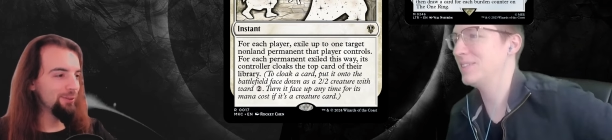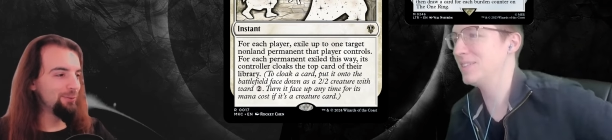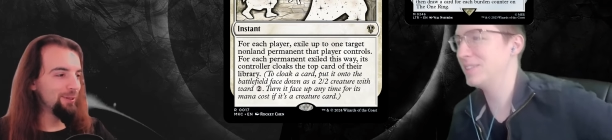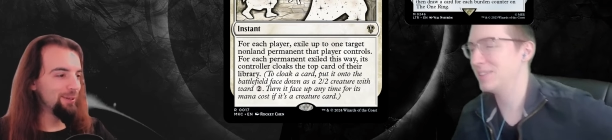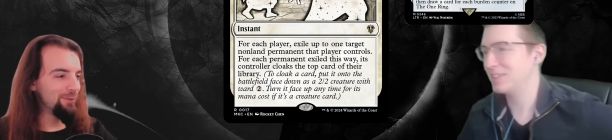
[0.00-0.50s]
Speaker 1: own
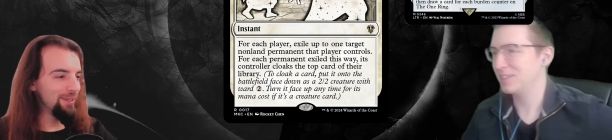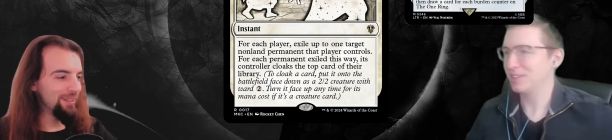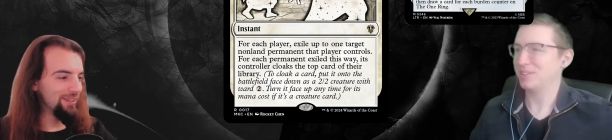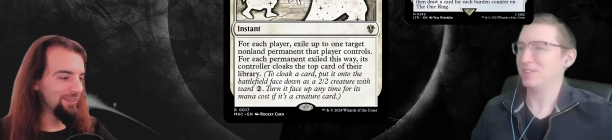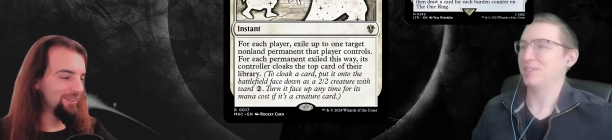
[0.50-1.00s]
one ring,
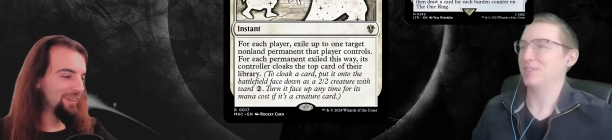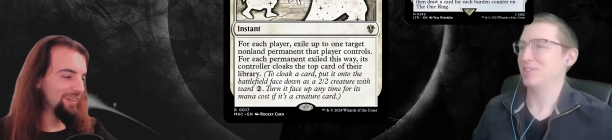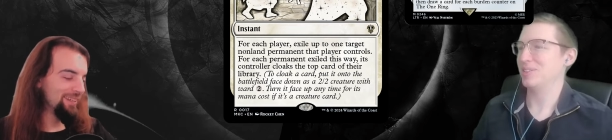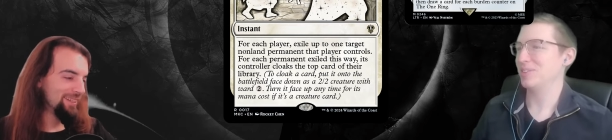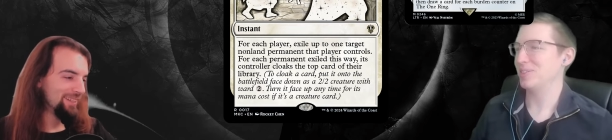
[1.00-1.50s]
not die.
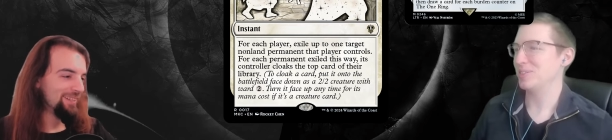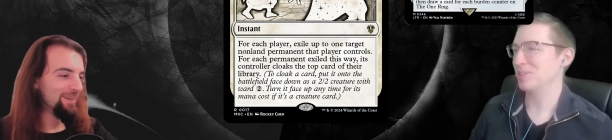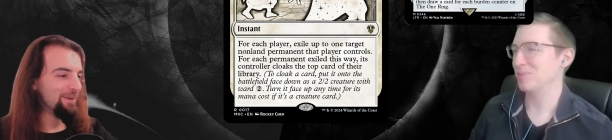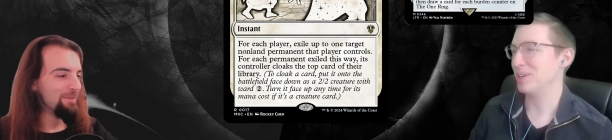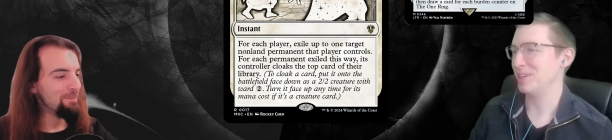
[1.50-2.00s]

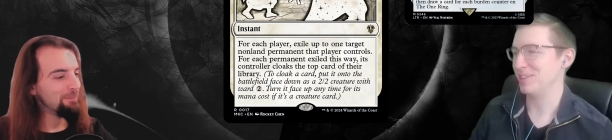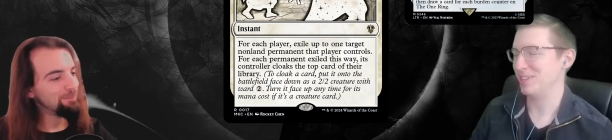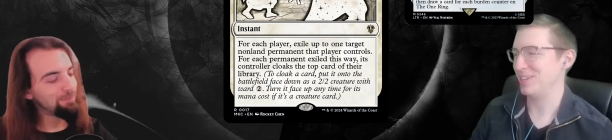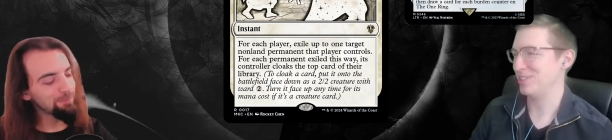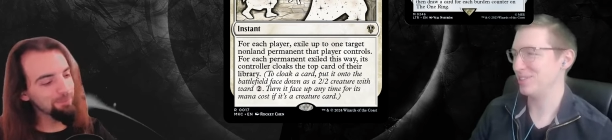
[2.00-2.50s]
Speaker 2: Right, yeah,
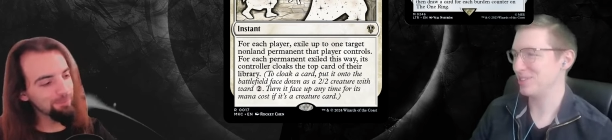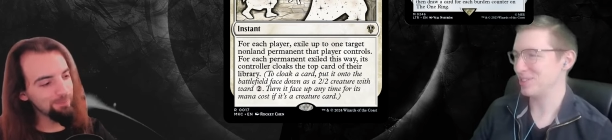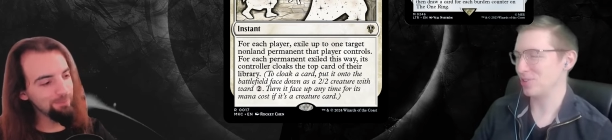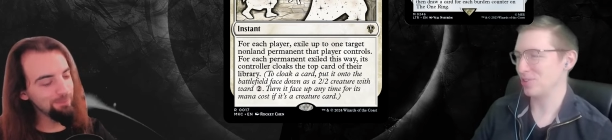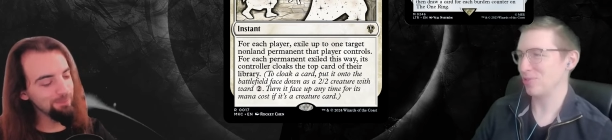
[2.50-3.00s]
it's our
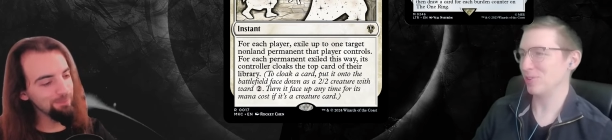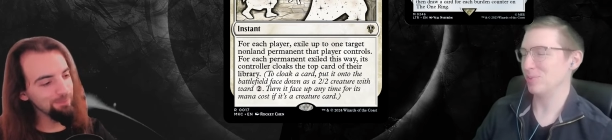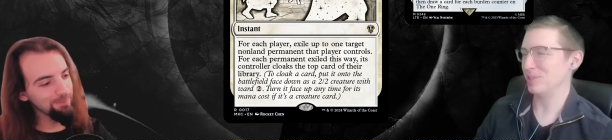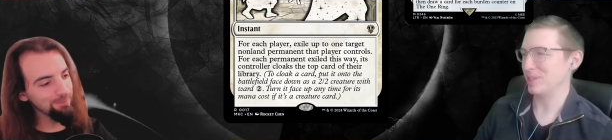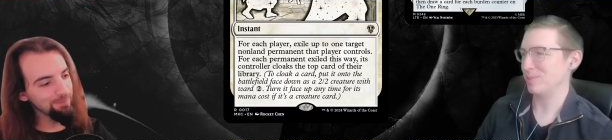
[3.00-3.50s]
Christmas
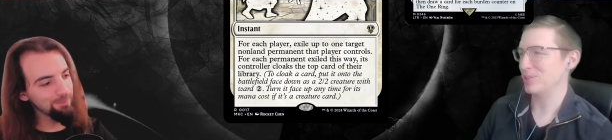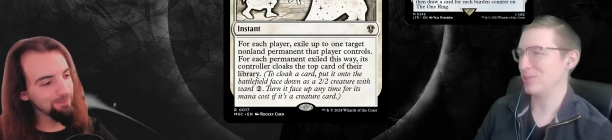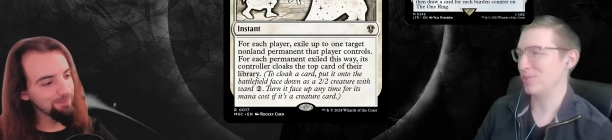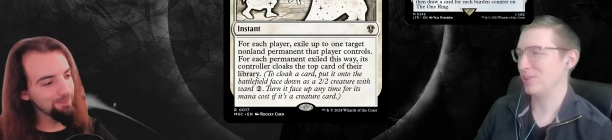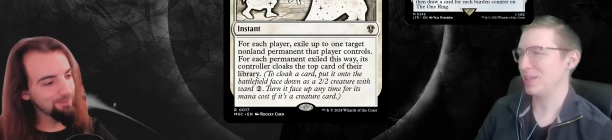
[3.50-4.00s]
episode.
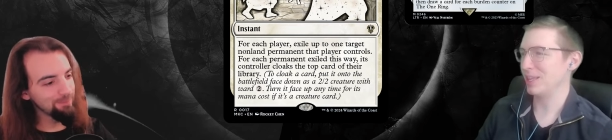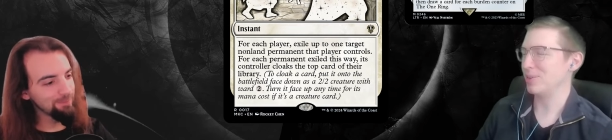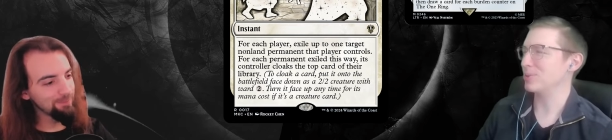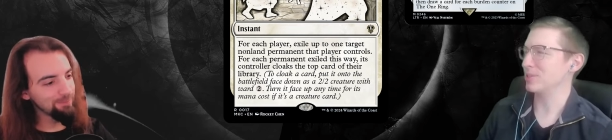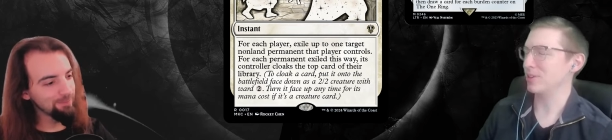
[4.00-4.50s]
I think it was
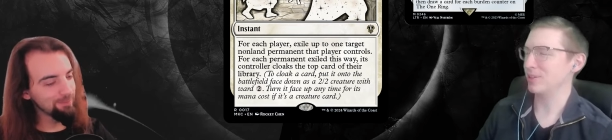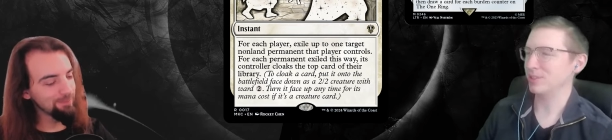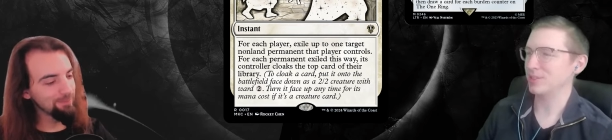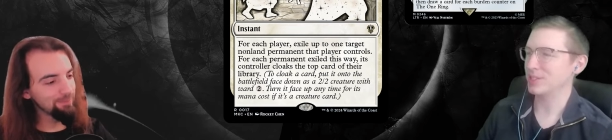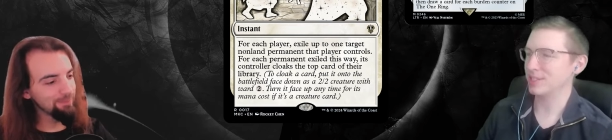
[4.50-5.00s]
our
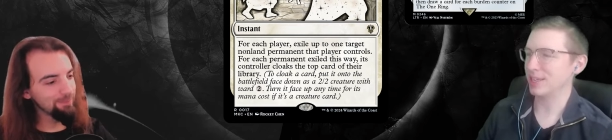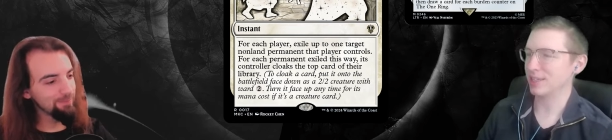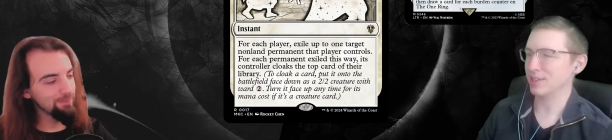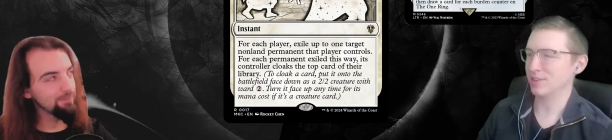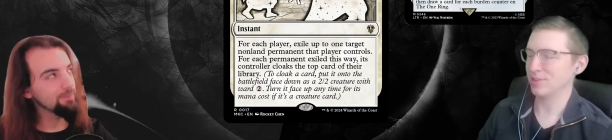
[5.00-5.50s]

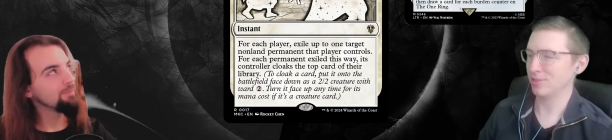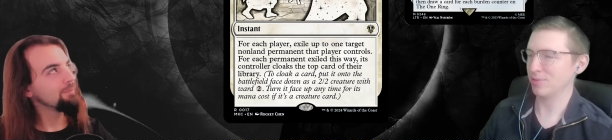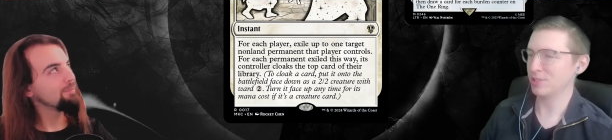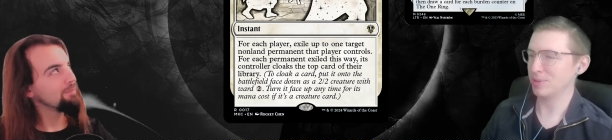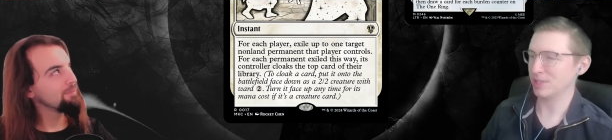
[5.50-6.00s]
second
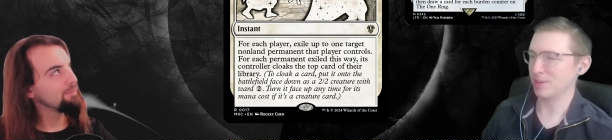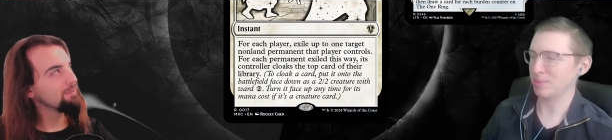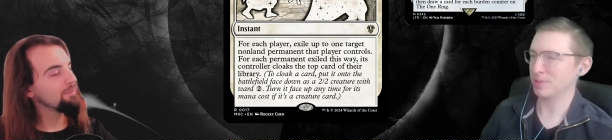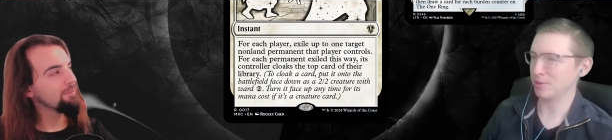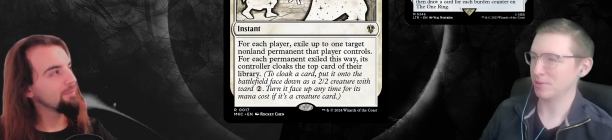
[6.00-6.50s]
Christmas
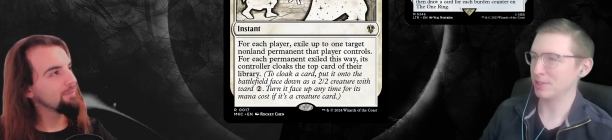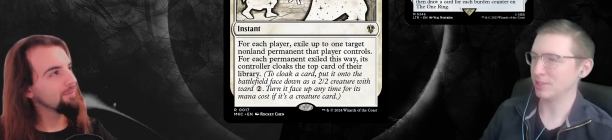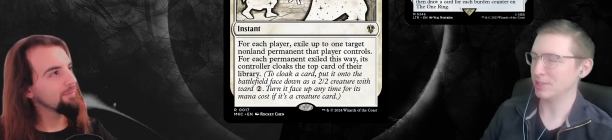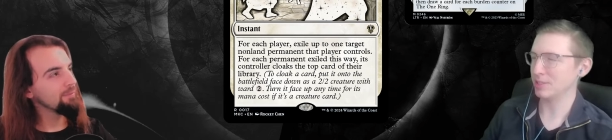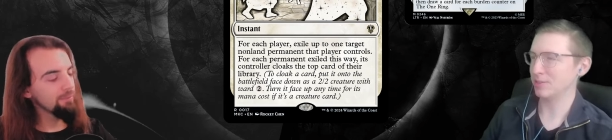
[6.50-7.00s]
episode this
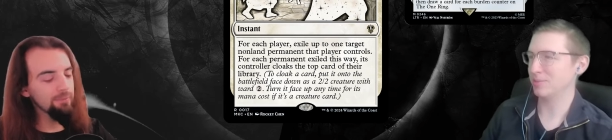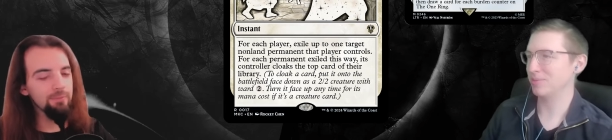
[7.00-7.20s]
season.